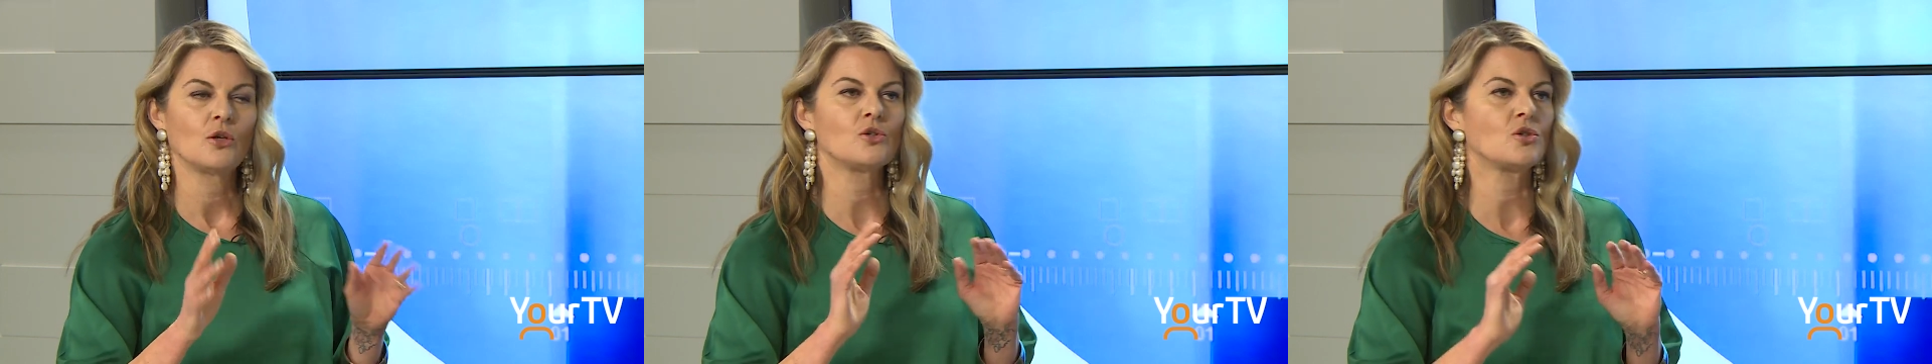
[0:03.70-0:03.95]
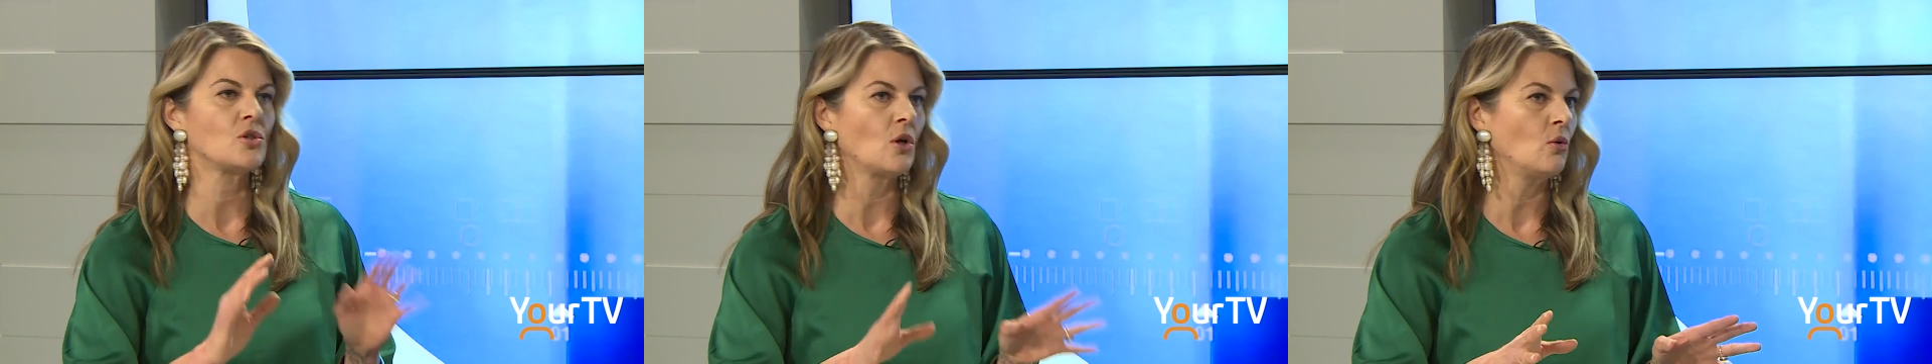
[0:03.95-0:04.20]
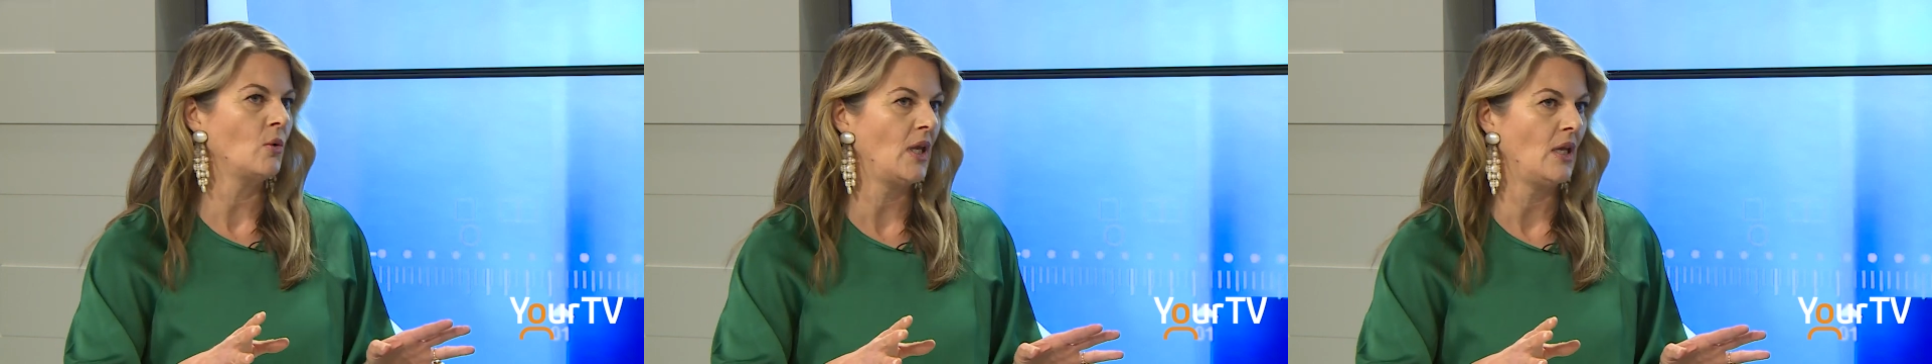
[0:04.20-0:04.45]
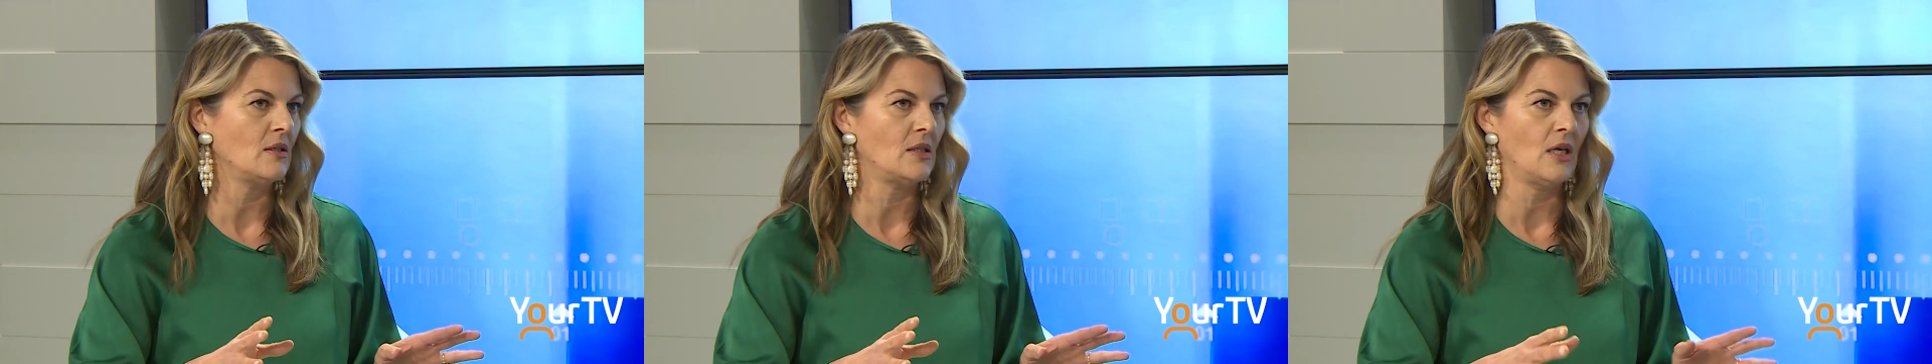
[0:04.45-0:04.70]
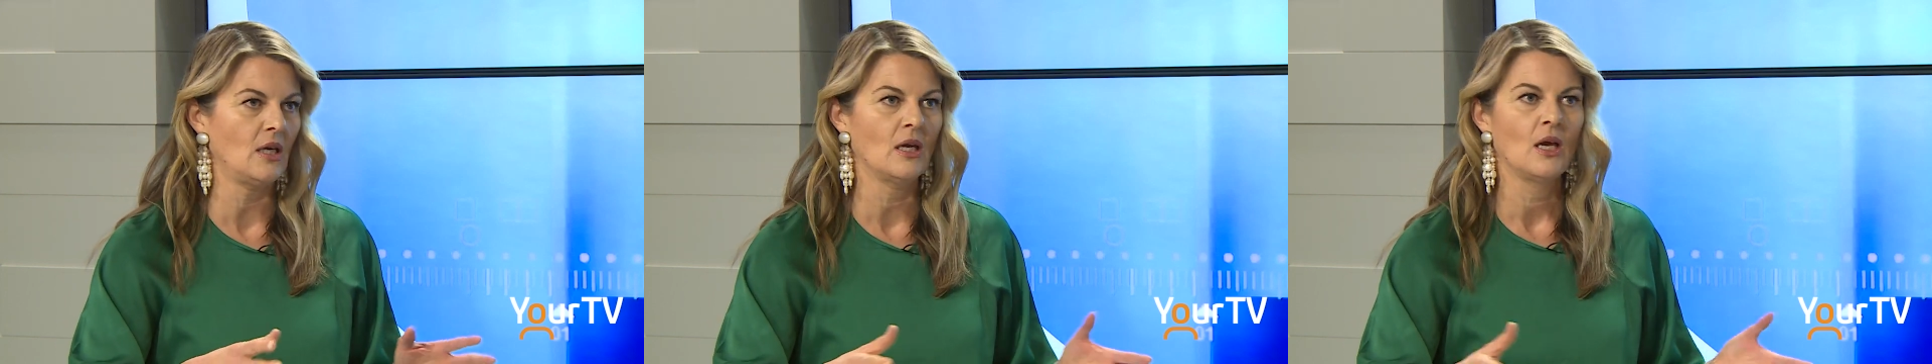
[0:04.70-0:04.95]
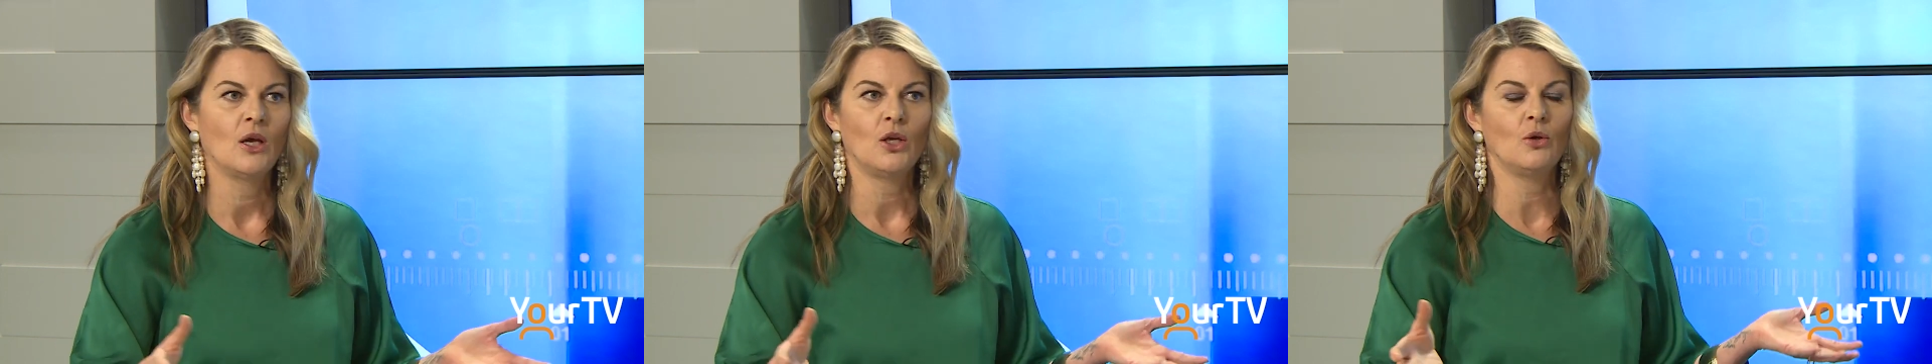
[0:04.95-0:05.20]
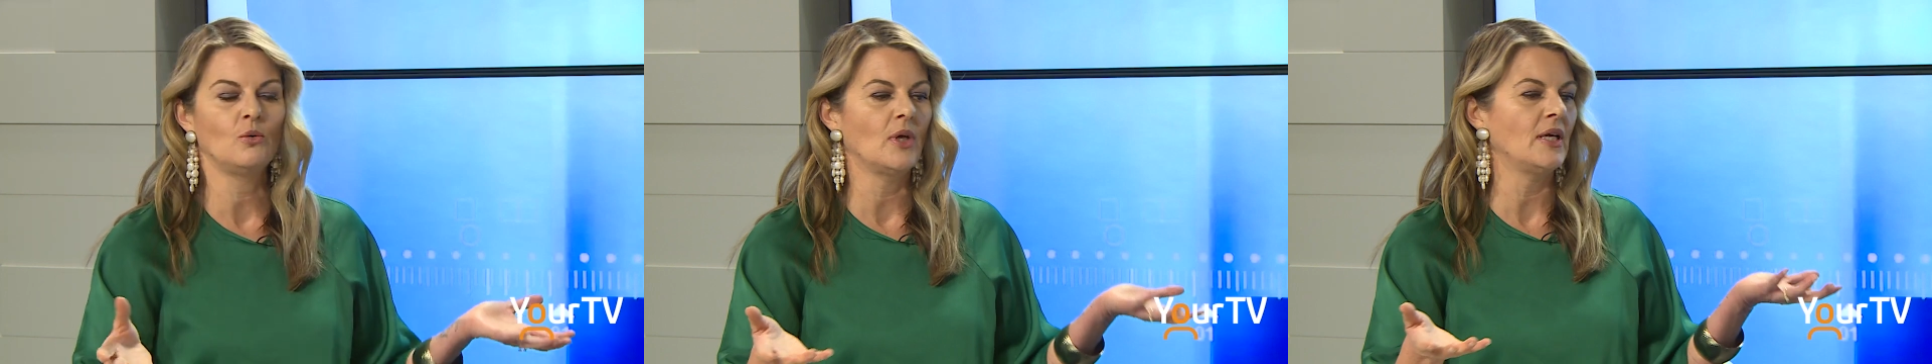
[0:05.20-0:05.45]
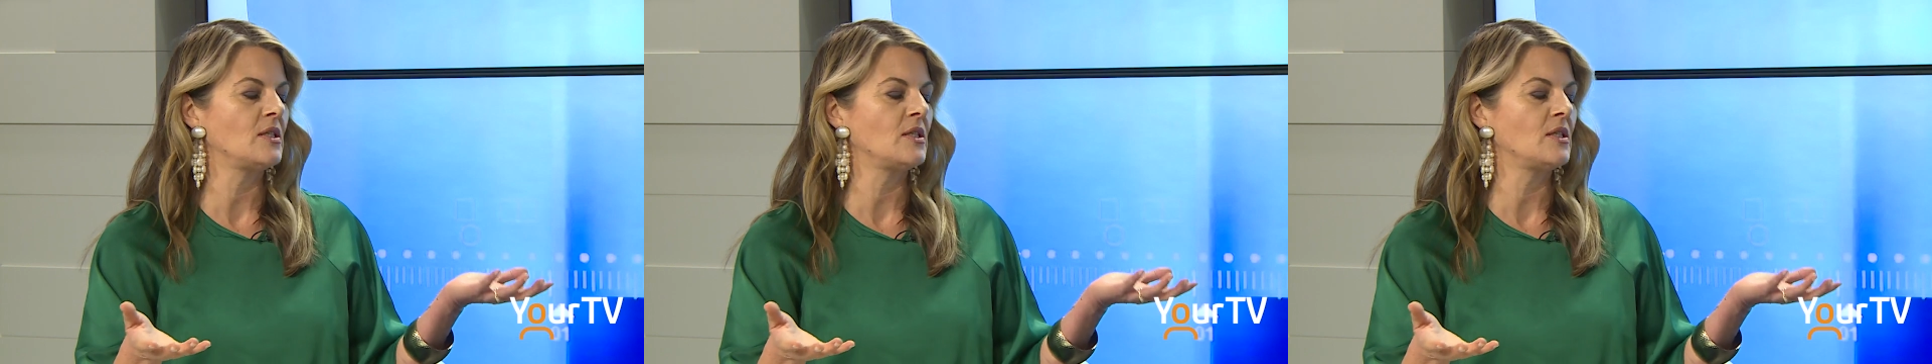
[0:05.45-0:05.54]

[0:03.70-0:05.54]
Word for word: So easy. You,